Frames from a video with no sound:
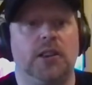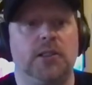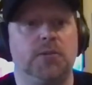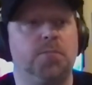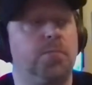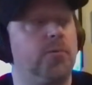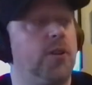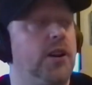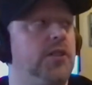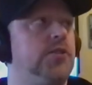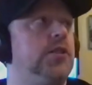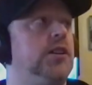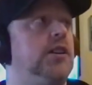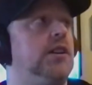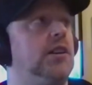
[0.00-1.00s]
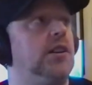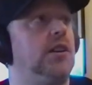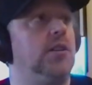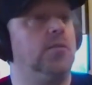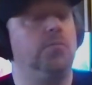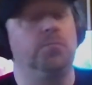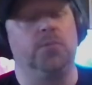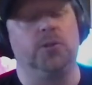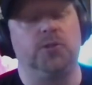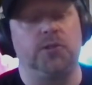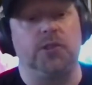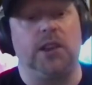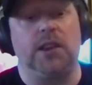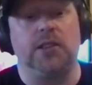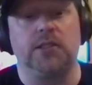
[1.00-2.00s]
inspiration Bruce
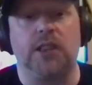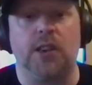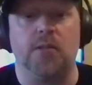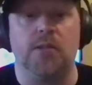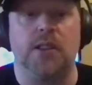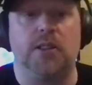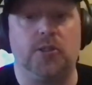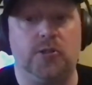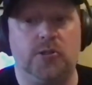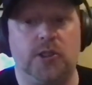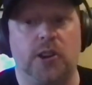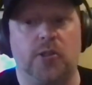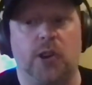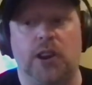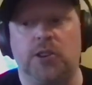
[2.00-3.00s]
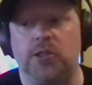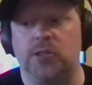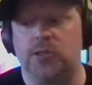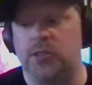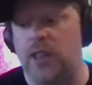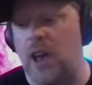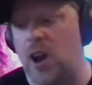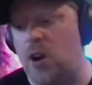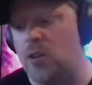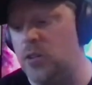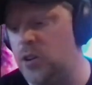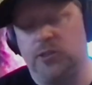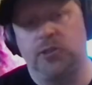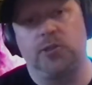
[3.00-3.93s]
Lee has given generations now,